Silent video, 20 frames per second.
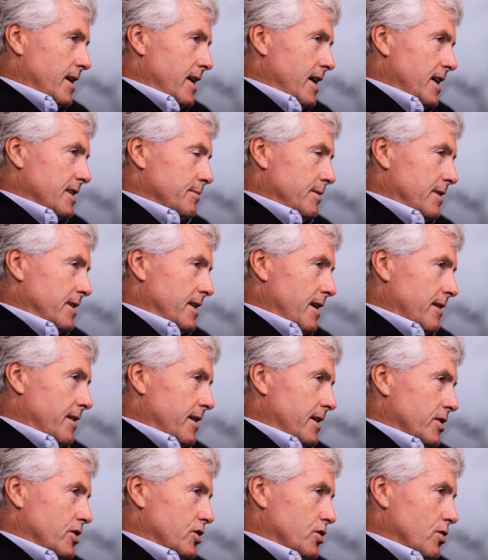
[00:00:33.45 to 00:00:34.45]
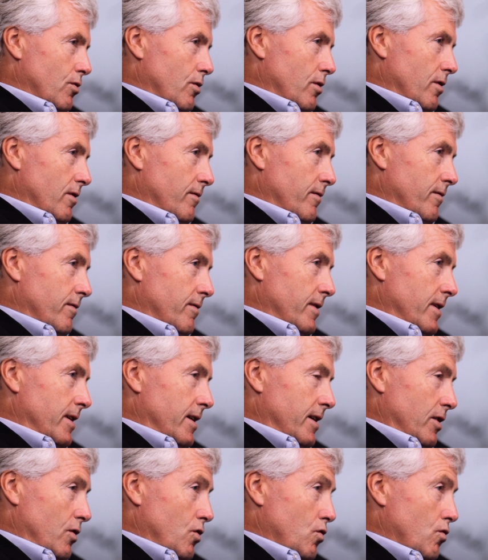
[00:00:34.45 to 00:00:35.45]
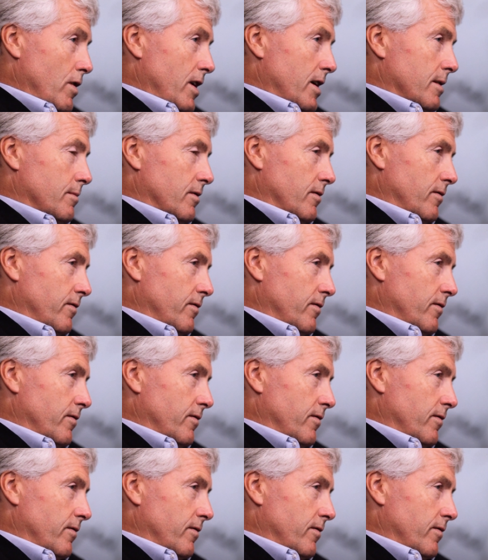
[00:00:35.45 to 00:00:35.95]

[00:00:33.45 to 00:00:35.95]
has been nothing short of an incredible